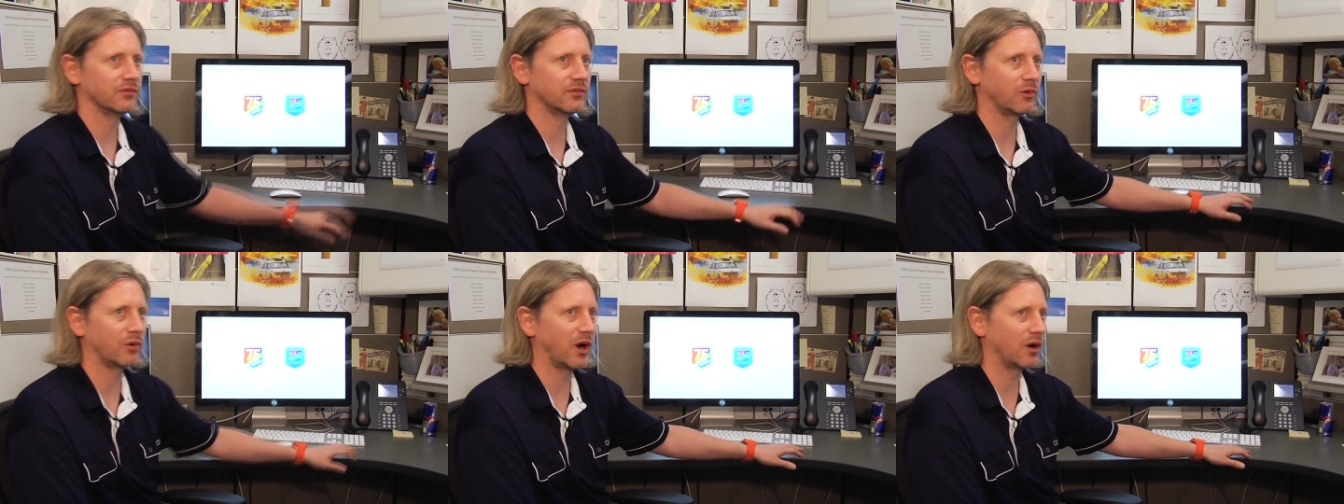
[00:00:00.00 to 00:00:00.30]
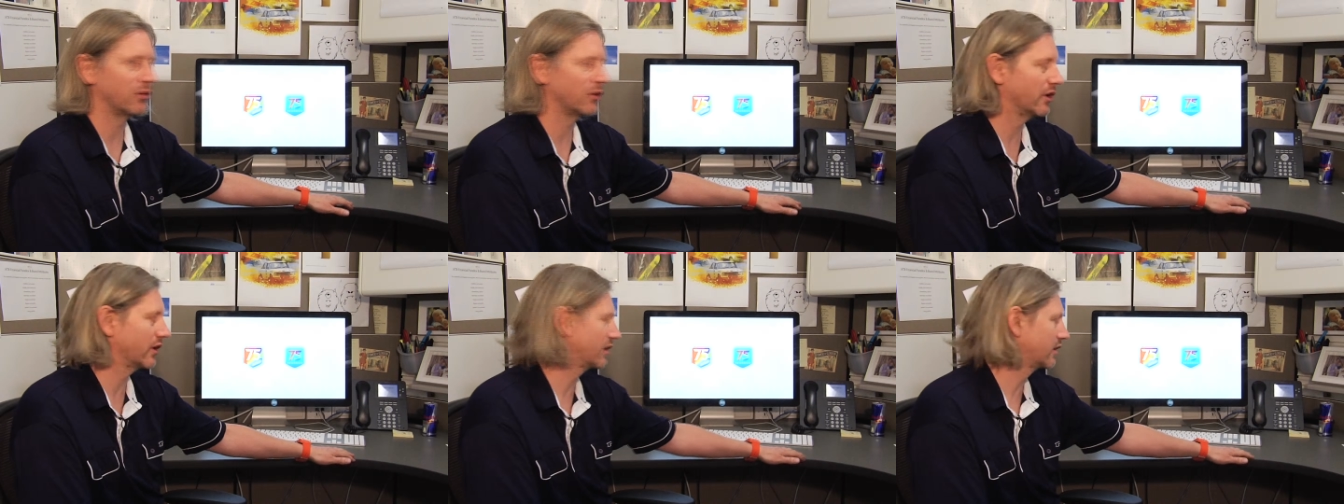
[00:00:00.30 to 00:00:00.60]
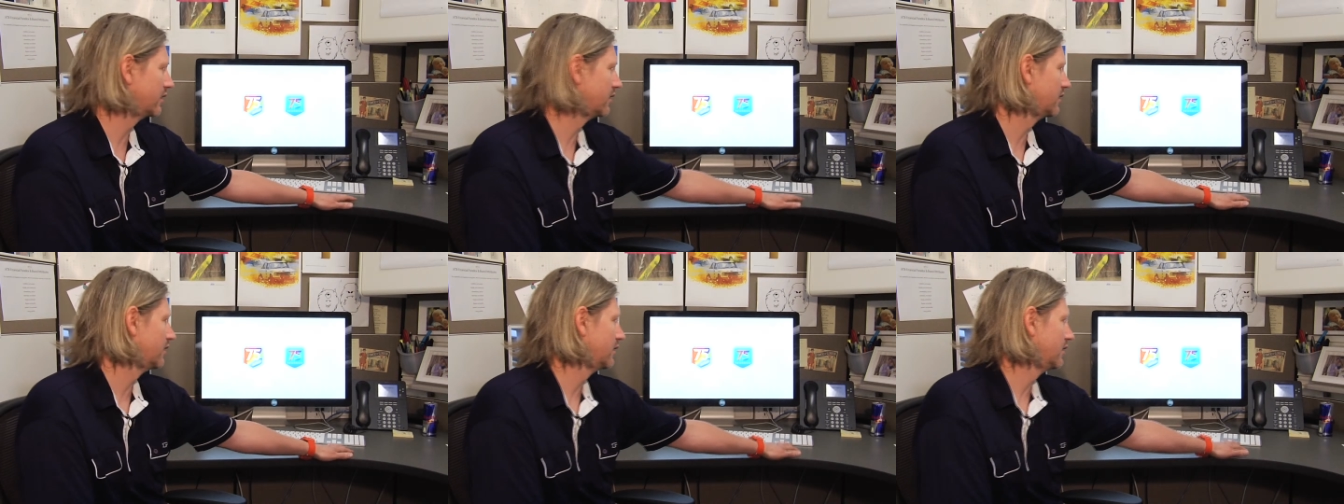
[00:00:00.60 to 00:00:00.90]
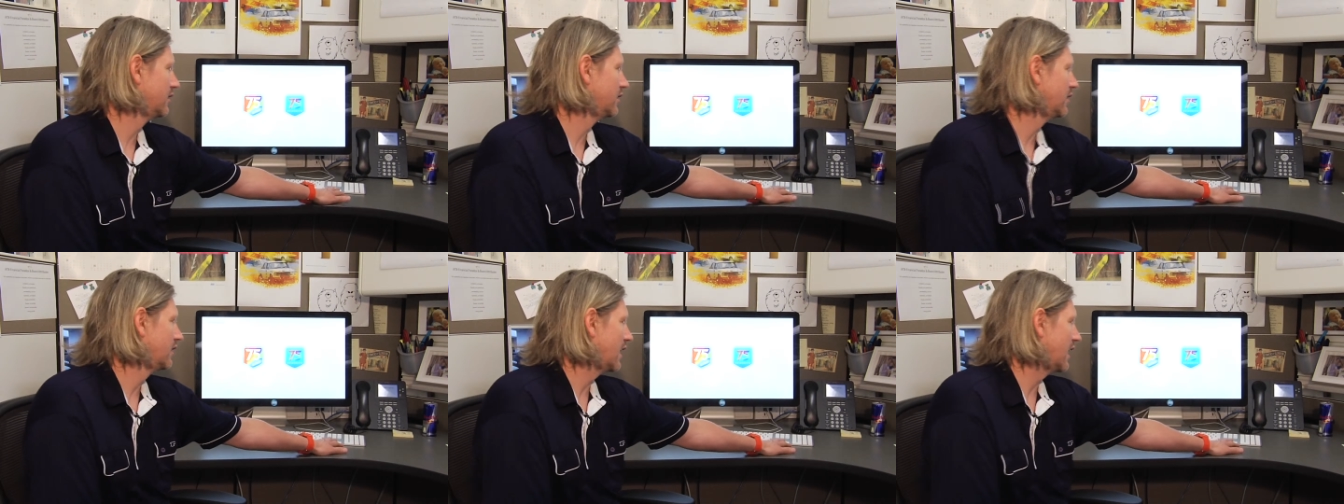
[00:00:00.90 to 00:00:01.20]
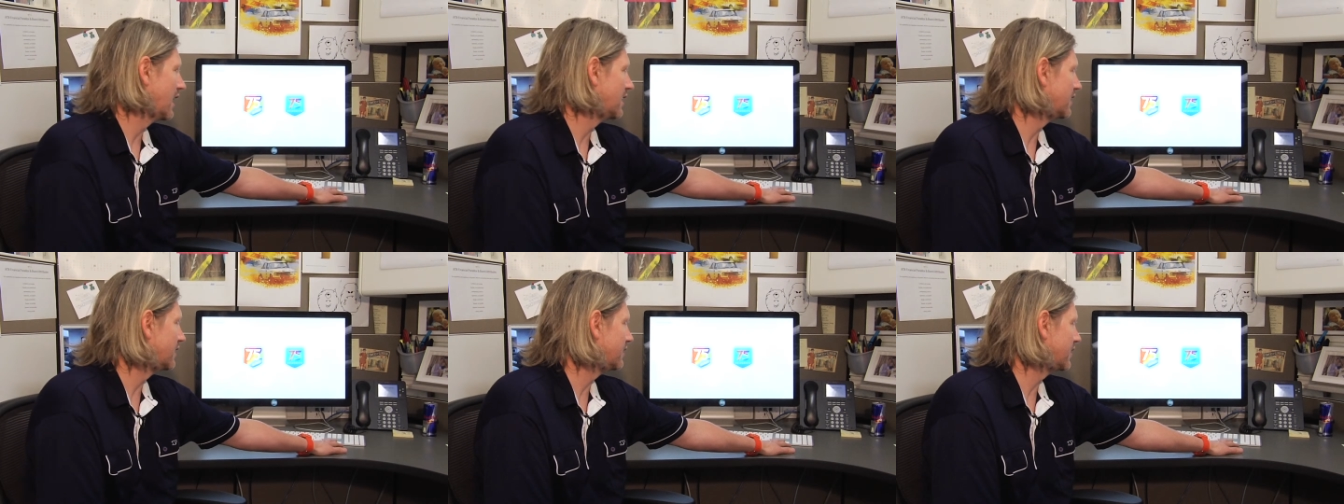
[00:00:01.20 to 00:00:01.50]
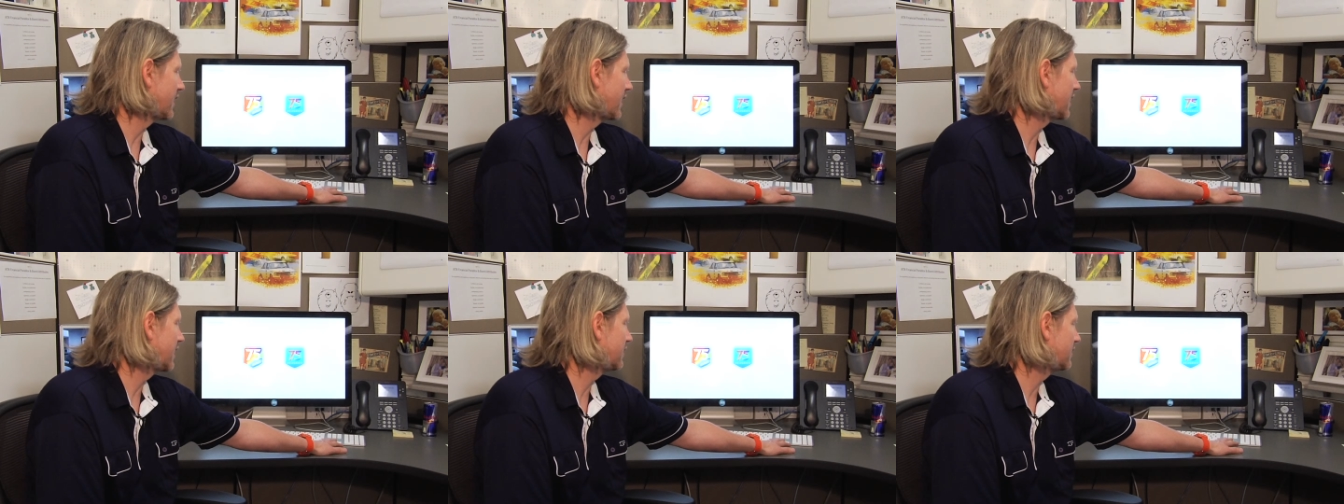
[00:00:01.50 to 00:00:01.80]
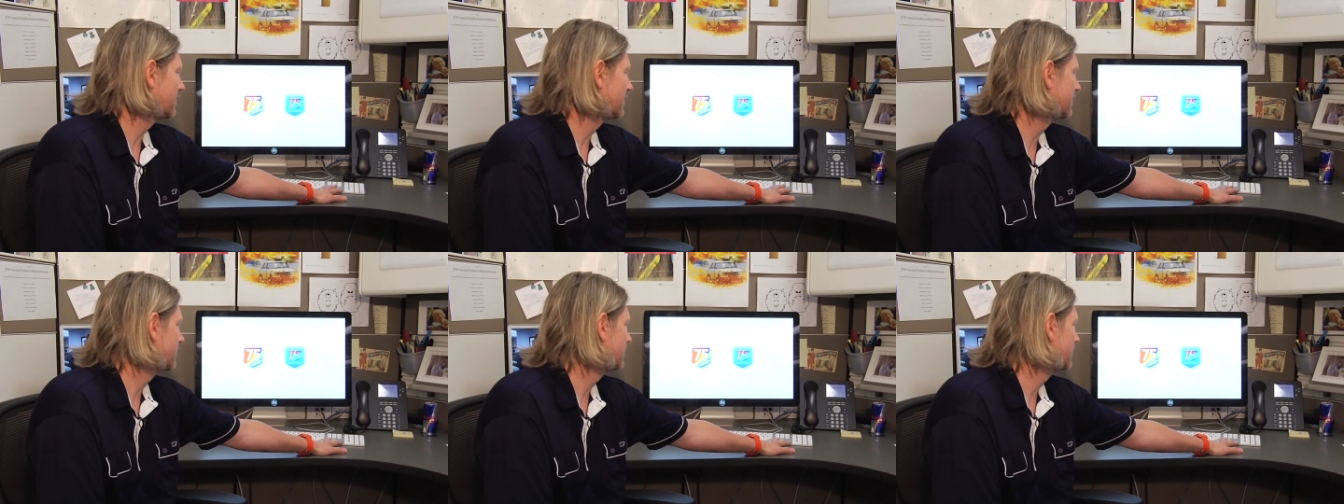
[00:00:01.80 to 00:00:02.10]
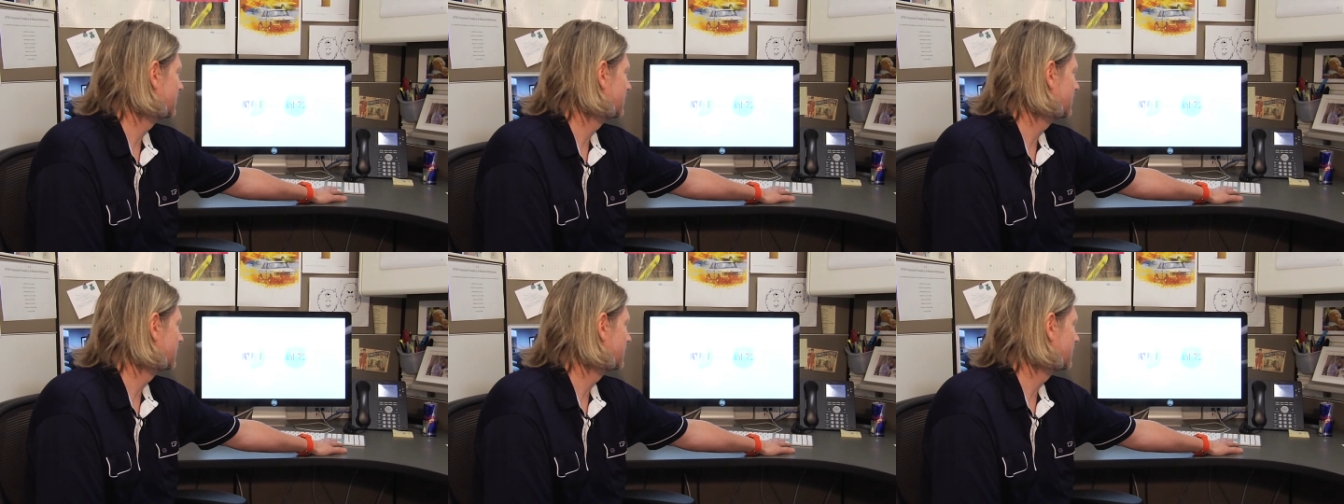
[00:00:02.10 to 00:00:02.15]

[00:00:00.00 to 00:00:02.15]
quite work. And in the end,